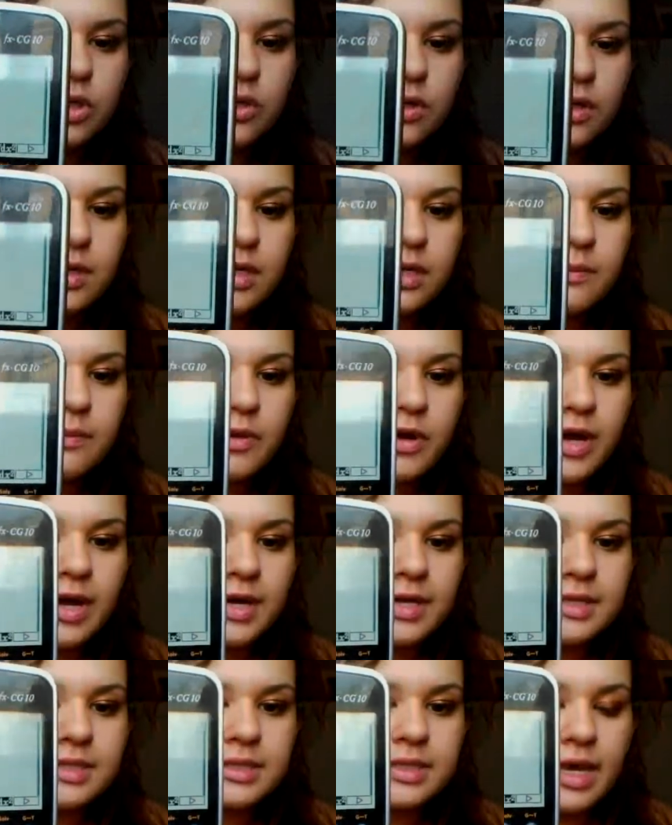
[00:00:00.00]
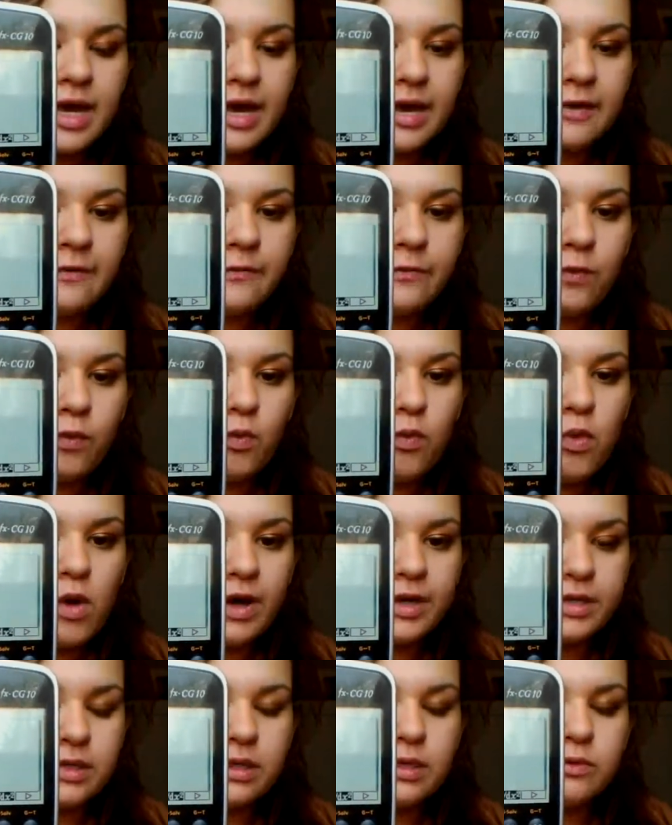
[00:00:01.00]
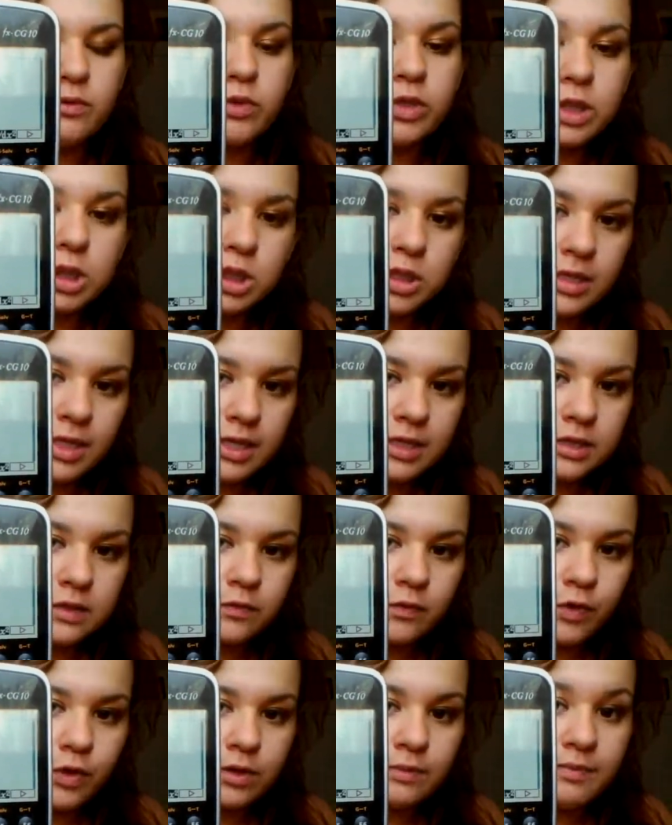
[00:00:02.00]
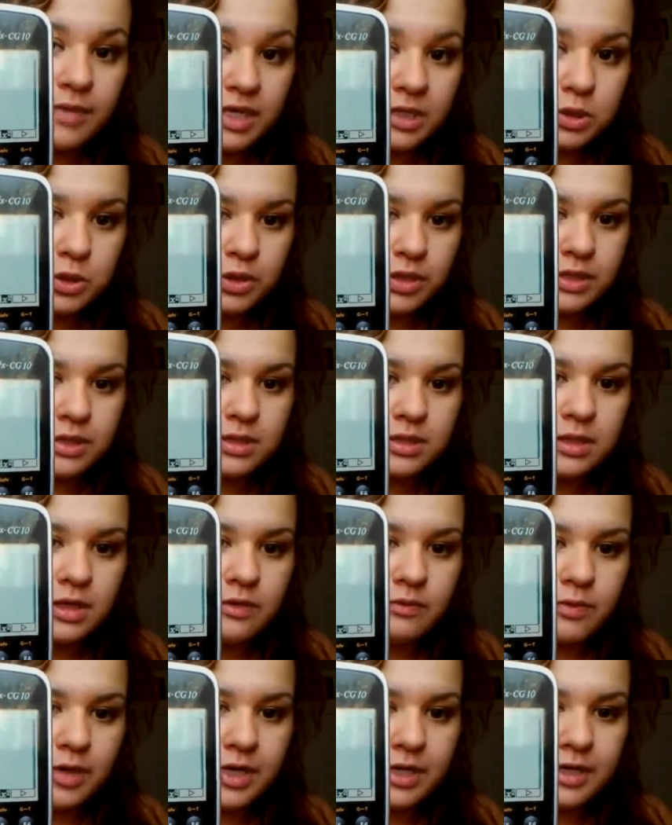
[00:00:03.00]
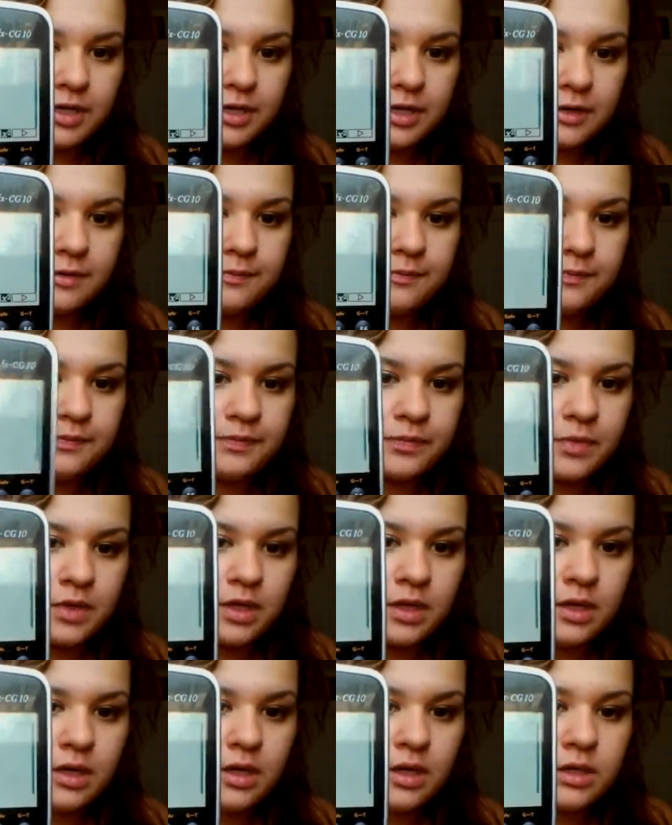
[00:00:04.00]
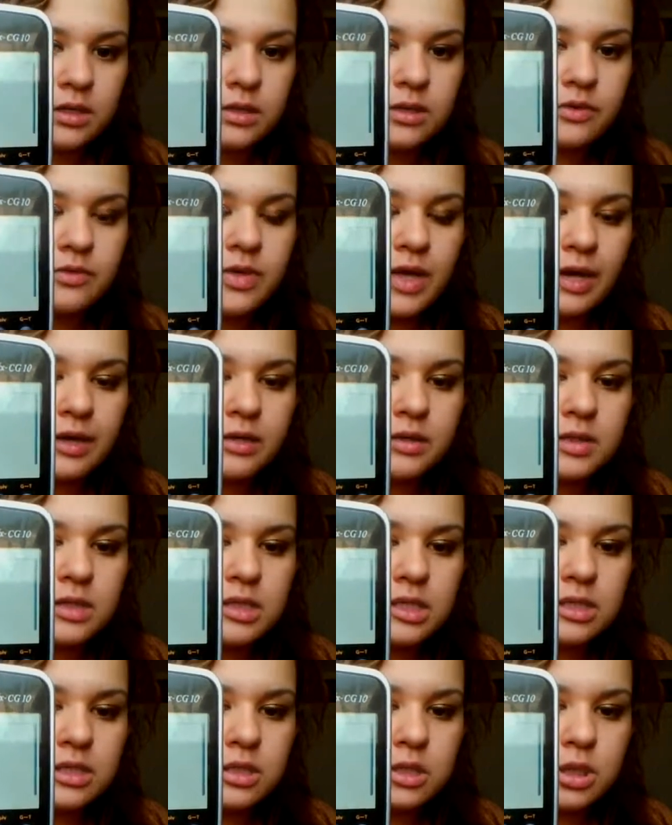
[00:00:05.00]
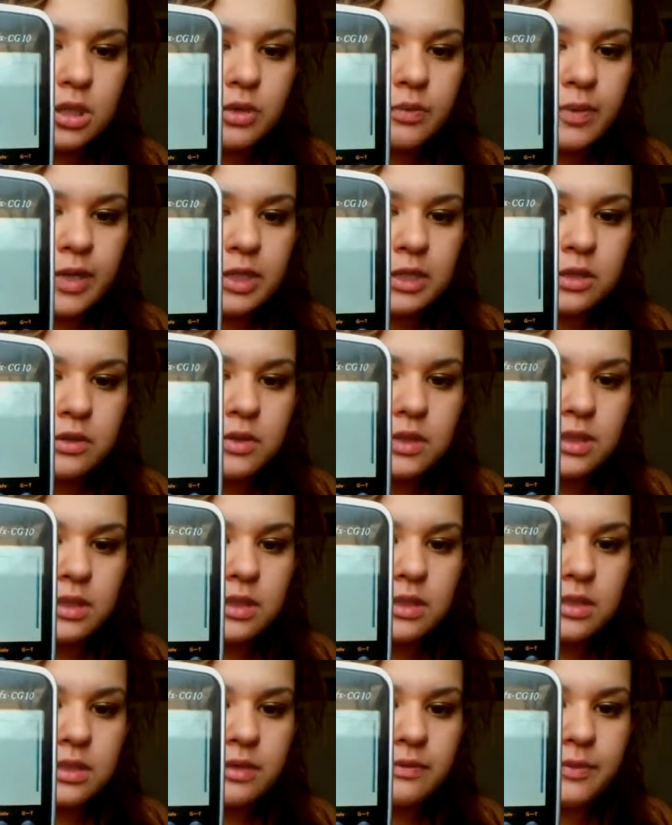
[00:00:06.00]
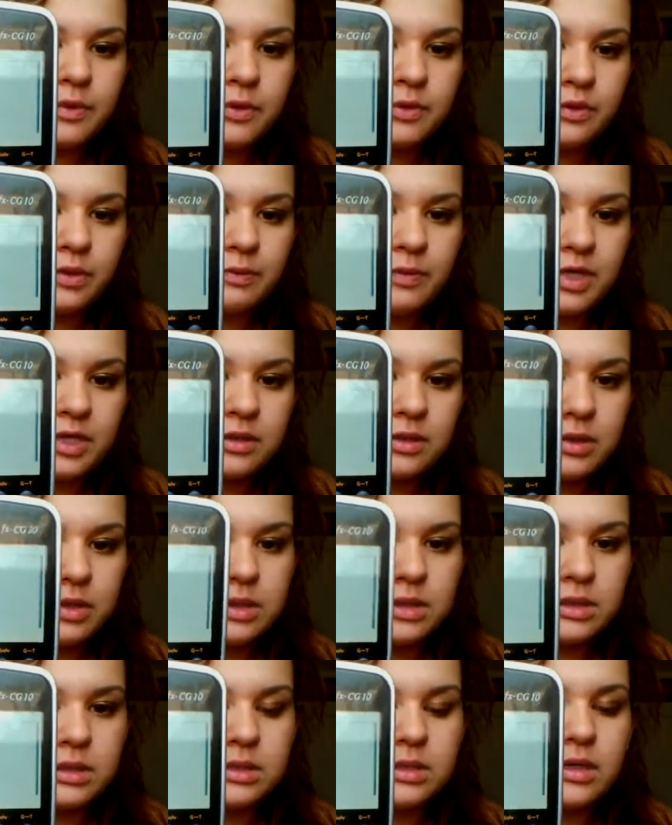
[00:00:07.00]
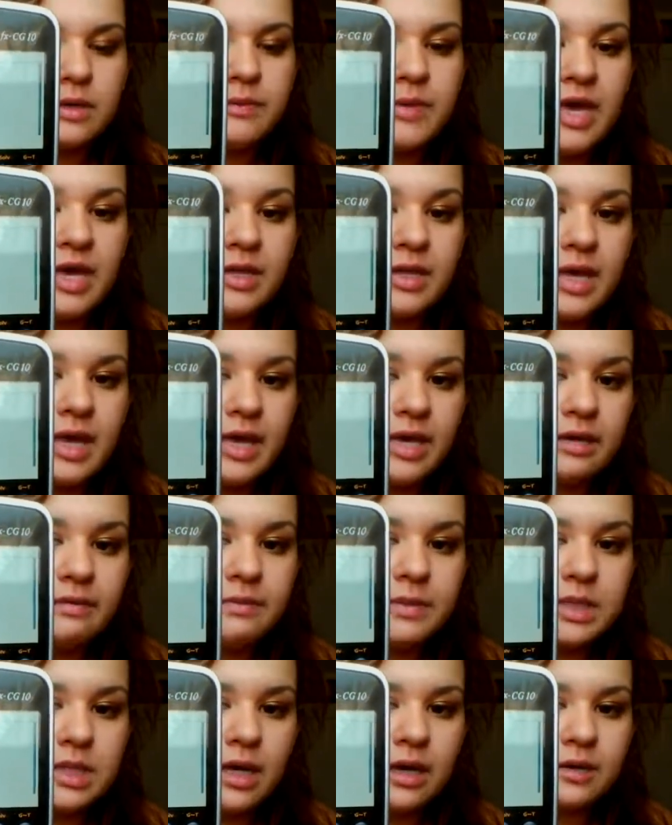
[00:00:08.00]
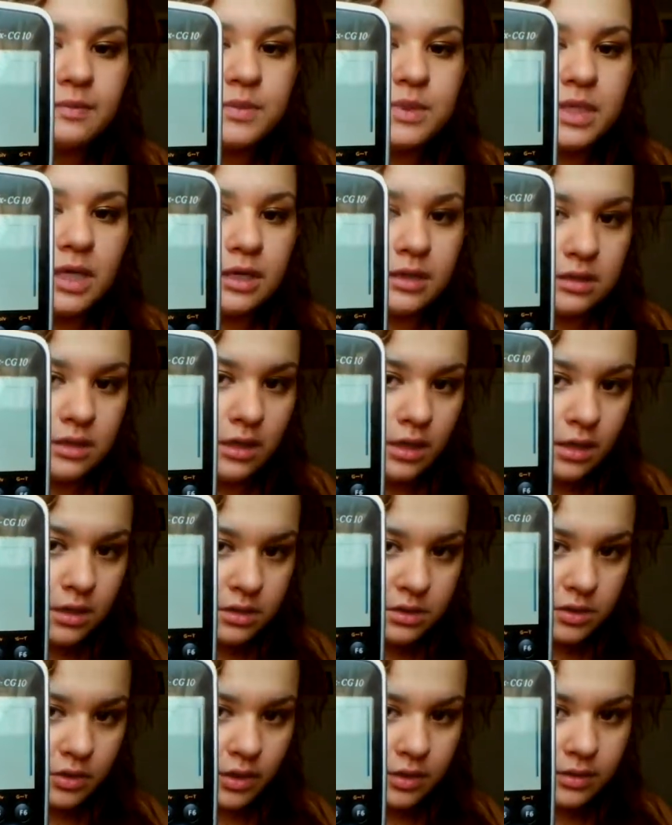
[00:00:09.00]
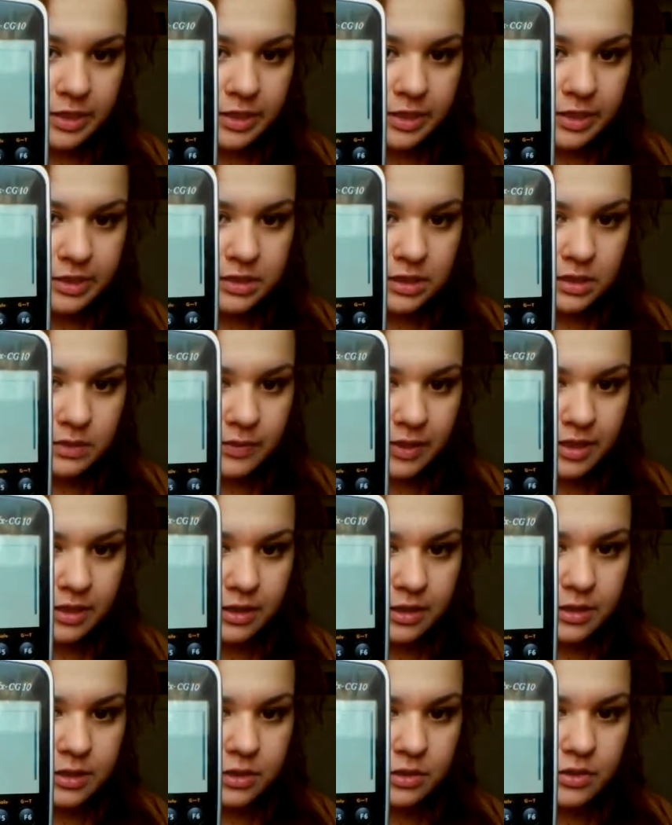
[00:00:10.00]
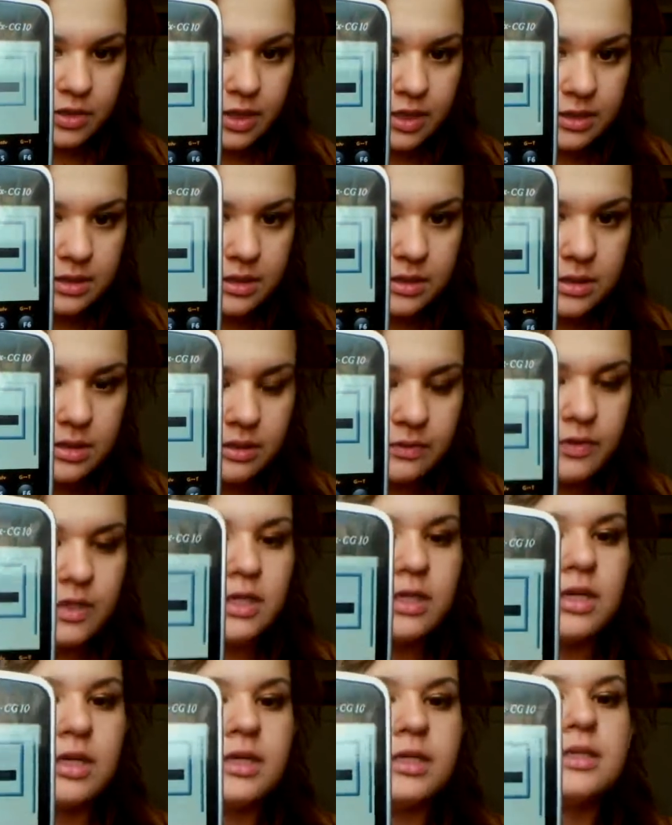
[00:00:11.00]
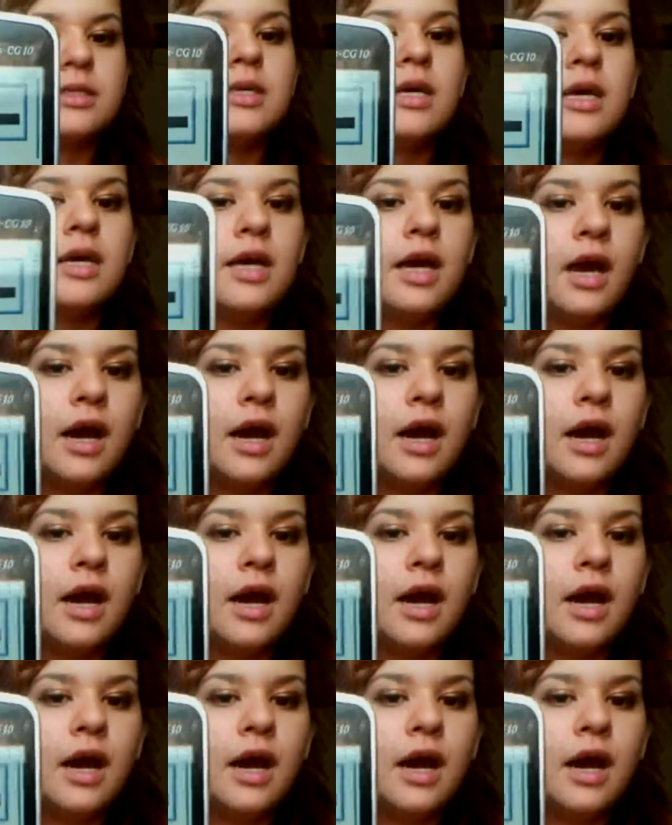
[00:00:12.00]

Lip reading: you're going to press F1, which stands for matrix right here. So now you see the 2x2 system, a 3x3 system, and m times n. So I'm going to press this right here so you guys can see what it is.